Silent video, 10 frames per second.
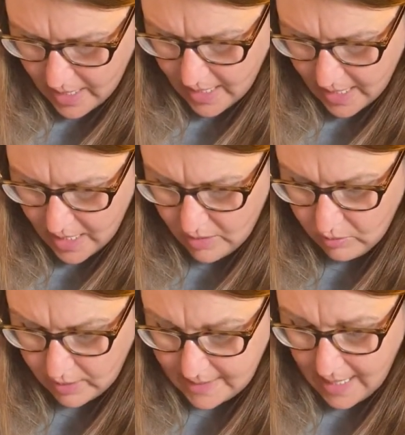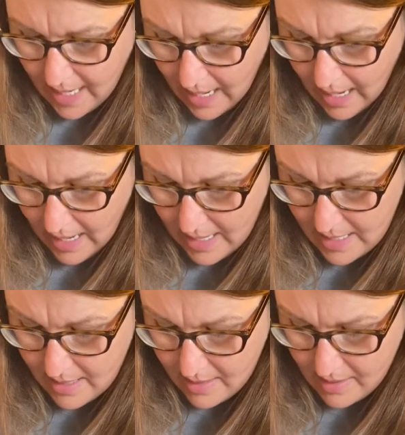He looked high,
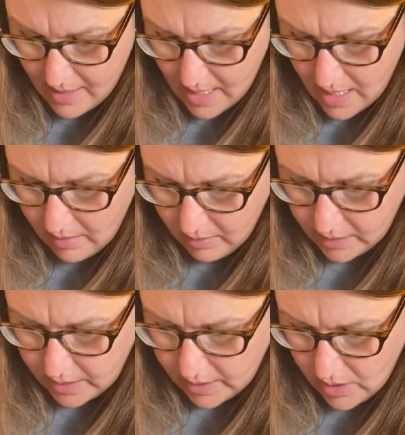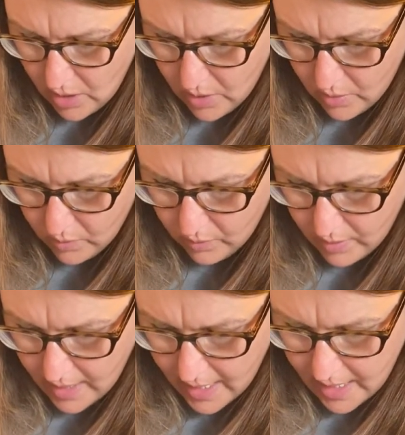he looked low,
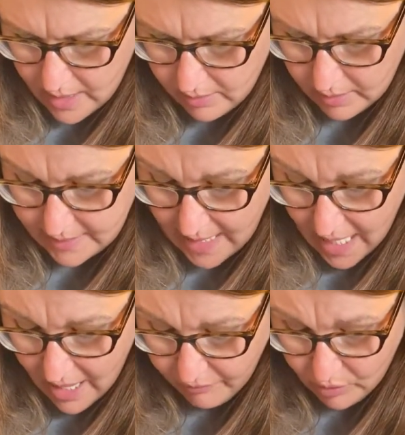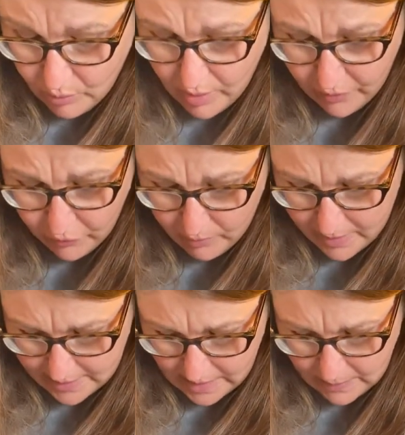he looked everywhere for
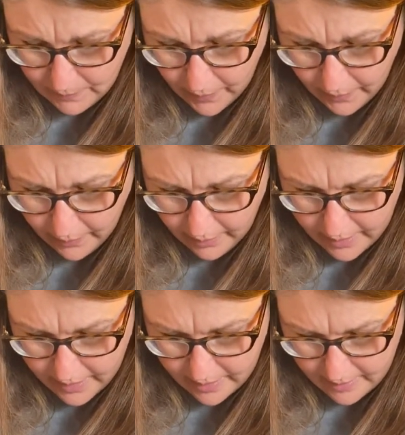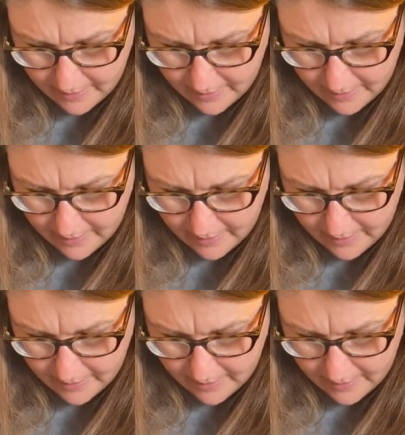Mrs. Bird.